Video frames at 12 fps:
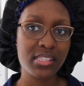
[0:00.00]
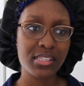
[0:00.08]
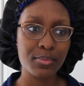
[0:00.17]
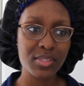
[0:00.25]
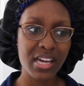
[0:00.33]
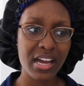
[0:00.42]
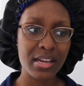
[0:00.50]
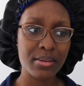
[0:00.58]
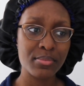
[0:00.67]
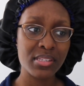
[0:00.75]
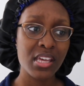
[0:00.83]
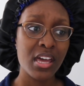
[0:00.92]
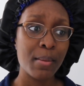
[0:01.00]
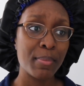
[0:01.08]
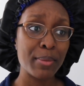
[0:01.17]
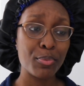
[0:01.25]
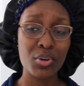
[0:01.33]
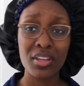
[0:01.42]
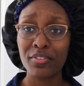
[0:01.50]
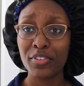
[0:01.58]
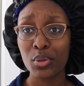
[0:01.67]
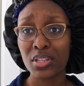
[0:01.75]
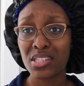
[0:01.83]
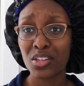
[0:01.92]
Sometimes people can
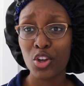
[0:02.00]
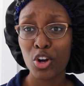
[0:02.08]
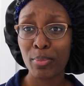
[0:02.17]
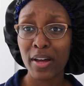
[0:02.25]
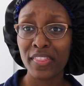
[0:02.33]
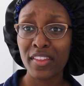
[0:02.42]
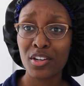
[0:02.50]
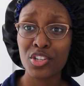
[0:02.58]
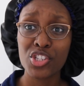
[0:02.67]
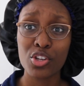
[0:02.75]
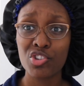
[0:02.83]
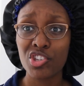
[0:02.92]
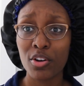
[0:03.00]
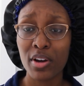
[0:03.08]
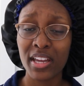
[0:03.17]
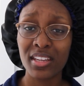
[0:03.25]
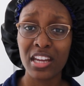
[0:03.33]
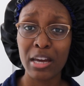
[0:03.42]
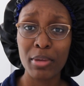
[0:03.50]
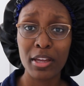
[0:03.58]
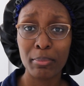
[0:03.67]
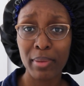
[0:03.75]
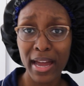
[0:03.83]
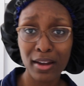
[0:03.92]
feel insecure about their
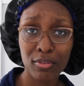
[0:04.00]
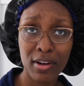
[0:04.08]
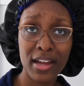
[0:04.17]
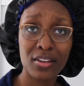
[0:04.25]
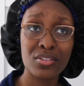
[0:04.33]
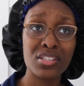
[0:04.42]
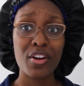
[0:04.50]
socioeconomic background,